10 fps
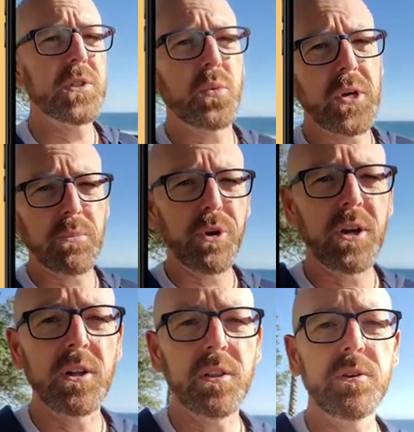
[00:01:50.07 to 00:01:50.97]
a way to bring
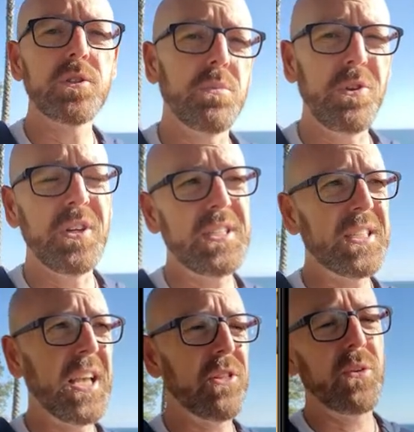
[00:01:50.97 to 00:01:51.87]
all of those communities
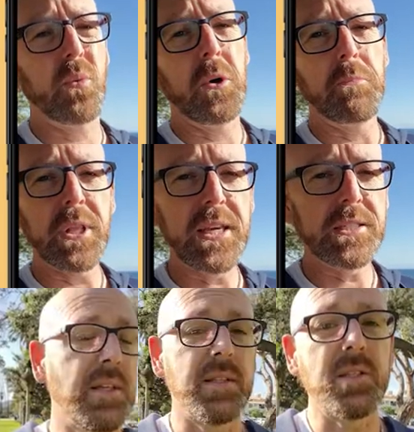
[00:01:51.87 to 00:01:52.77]
together in one place.
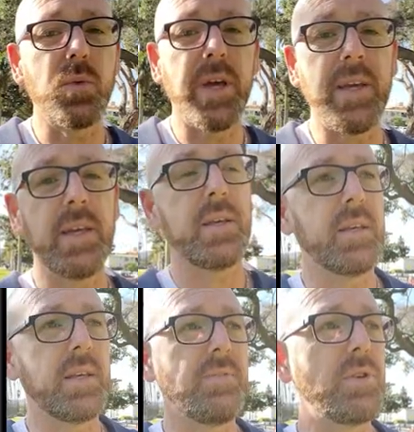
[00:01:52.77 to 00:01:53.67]
This way,
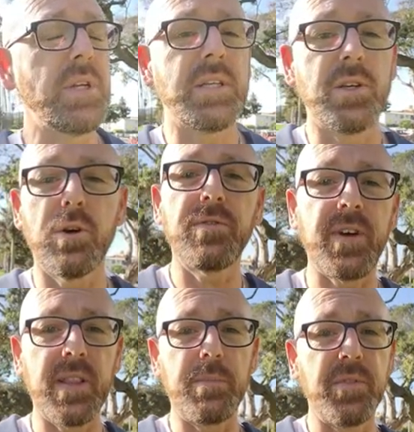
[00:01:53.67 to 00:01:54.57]
you need to
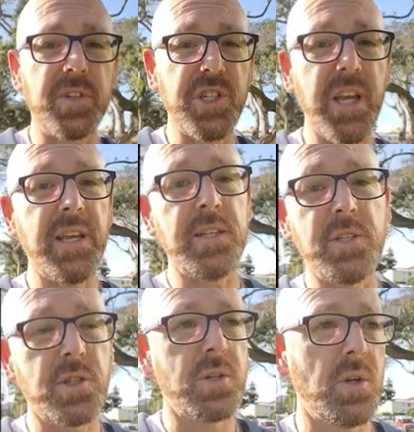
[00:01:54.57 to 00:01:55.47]
notify them of a change
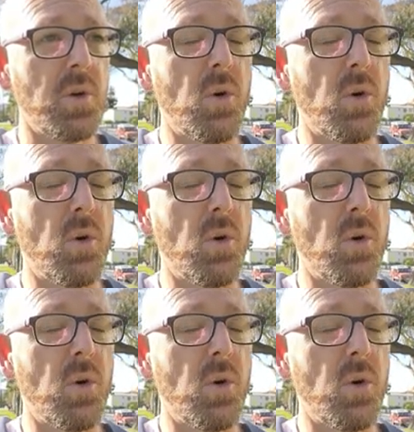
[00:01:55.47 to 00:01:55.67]
or